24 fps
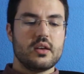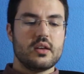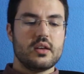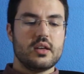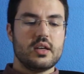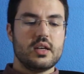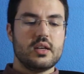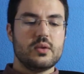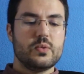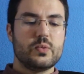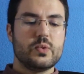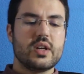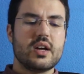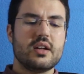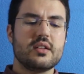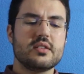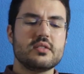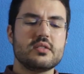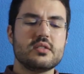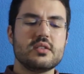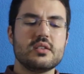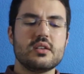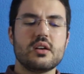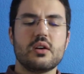In
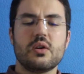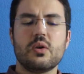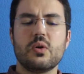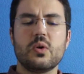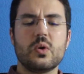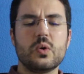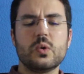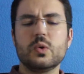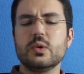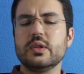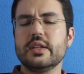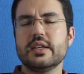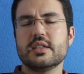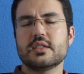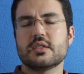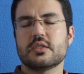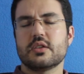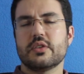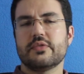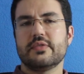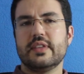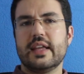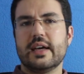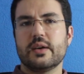reality, a whole
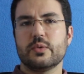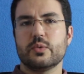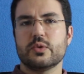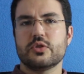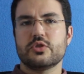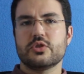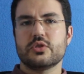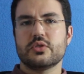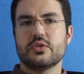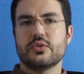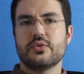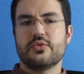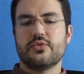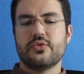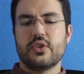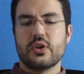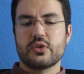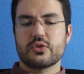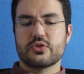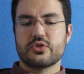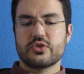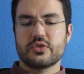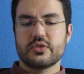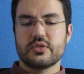list of language
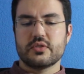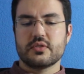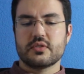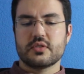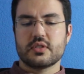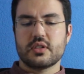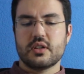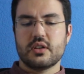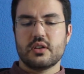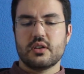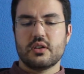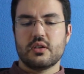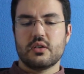functions